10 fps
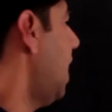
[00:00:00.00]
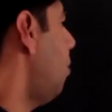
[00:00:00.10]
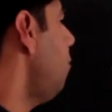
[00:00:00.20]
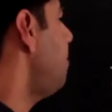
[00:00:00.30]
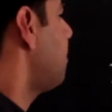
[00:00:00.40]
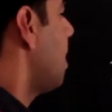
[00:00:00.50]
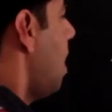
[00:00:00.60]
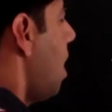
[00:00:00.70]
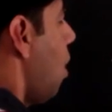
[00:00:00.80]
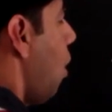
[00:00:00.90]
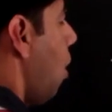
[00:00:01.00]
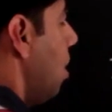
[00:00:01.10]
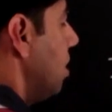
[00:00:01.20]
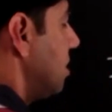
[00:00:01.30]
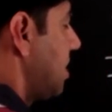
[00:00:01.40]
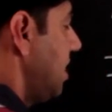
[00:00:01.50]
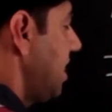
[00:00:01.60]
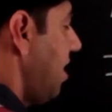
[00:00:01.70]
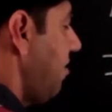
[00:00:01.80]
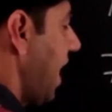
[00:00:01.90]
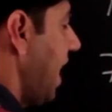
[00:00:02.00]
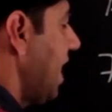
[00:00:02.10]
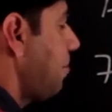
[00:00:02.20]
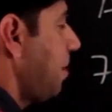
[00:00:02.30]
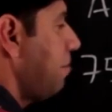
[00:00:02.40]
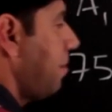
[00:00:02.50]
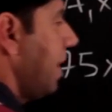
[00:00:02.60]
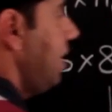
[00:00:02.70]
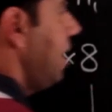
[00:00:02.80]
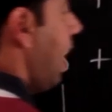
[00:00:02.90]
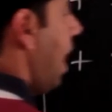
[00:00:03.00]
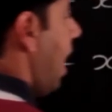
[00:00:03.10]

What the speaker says: Now, since there were 8 people